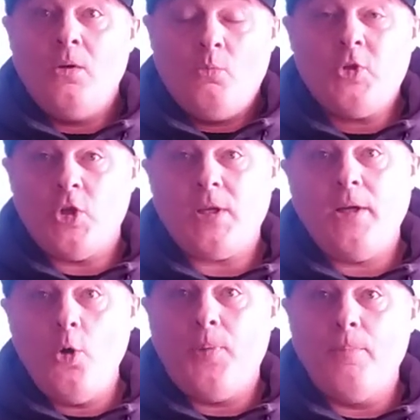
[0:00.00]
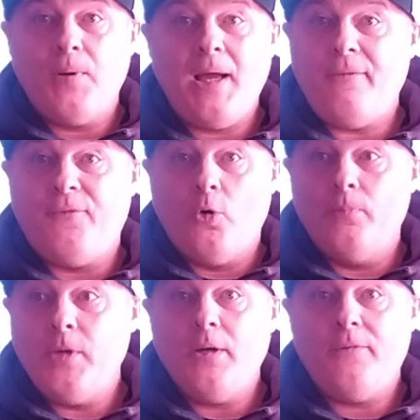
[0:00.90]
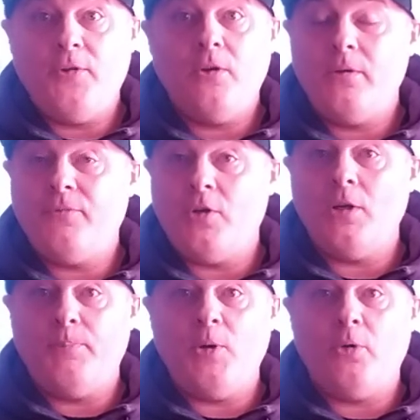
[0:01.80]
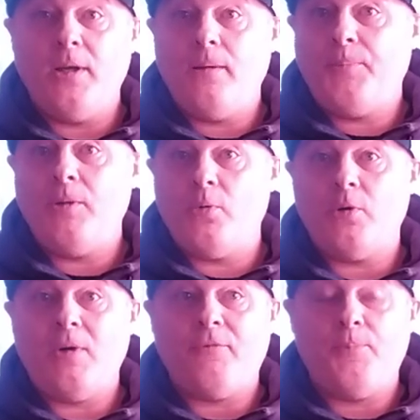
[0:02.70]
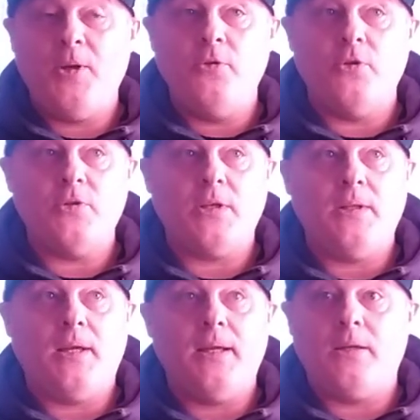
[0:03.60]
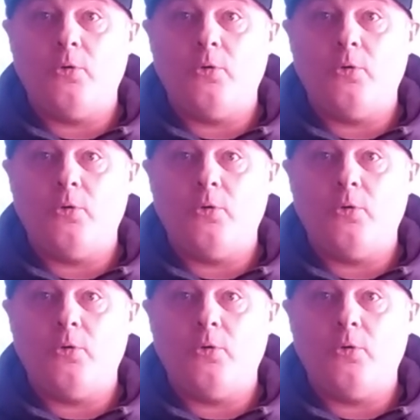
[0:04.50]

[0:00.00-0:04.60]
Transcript: Which is an open platform, you know, if you're going to be on here, people are going to have opinions, aren't they?